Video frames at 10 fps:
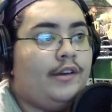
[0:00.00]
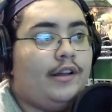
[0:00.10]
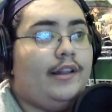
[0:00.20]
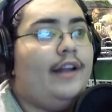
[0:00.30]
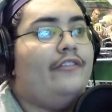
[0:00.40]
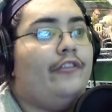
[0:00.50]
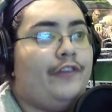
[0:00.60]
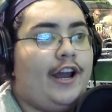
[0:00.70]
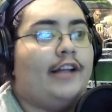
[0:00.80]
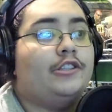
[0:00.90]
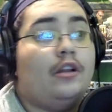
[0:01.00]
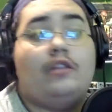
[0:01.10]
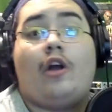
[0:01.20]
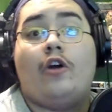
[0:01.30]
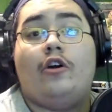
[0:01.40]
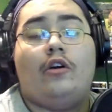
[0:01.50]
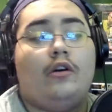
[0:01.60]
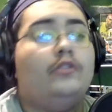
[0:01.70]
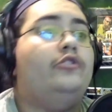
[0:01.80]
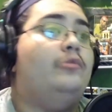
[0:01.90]
A lot of full reaction to
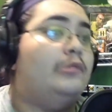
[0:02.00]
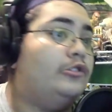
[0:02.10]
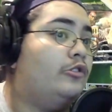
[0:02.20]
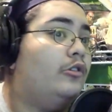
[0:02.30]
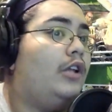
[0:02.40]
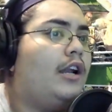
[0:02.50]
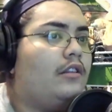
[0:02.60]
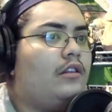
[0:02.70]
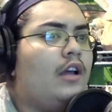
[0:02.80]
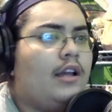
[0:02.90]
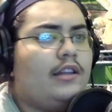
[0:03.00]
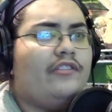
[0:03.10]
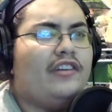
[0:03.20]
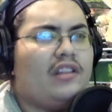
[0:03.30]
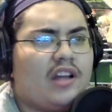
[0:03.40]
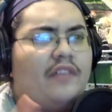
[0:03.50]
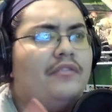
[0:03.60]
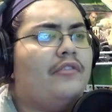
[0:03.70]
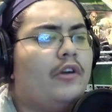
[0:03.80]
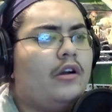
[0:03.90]
Stargirl, Doom Patrol, a lot of different stuff
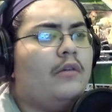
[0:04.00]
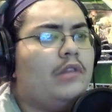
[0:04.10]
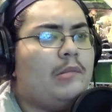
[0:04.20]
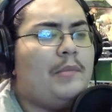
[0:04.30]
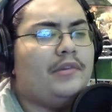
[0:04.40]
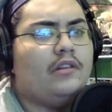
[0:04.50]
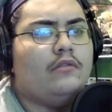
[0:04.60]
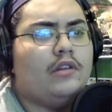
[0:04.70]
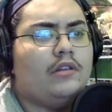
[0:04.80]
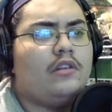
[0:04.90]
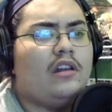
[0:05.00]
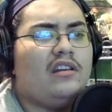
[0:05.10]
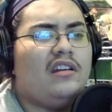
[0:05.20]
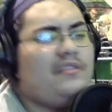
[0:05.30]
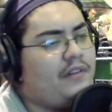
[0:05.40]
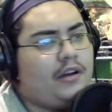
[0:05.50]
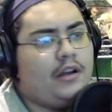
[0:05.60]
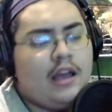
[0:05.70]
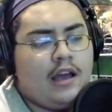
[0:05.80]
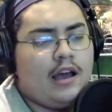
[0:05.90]
for some episodes. It's fun.
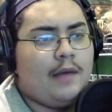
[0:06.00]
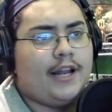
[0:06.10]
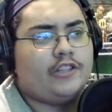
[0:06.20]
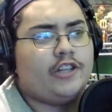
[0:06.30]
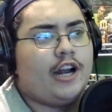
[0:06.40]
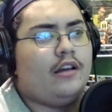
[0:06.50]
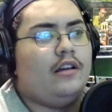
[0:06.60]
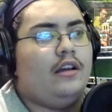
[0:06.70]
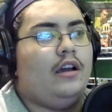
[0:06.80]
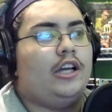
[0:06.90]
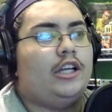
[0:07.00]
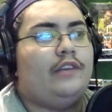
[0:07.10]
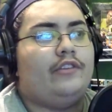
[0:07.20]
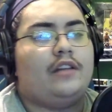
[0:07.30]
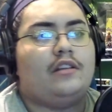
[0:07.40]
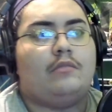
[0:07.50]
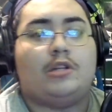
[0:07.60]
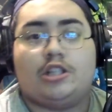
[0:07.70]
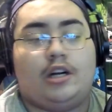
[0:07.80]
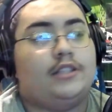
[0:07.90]
I mean, I try to give you guys as
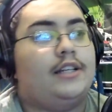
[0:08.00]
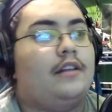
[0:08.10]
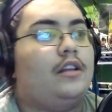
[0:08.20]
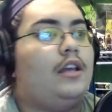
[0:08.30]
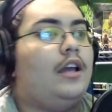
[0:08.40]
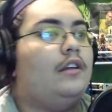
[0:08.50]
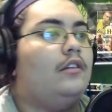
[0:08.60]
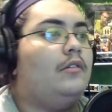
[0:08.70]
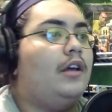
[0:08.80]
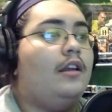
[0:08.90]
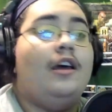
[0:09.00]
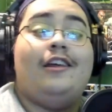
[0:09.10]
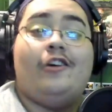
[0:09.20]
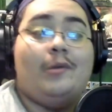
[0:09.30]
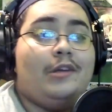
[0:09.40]
much content as I can. So again, hope you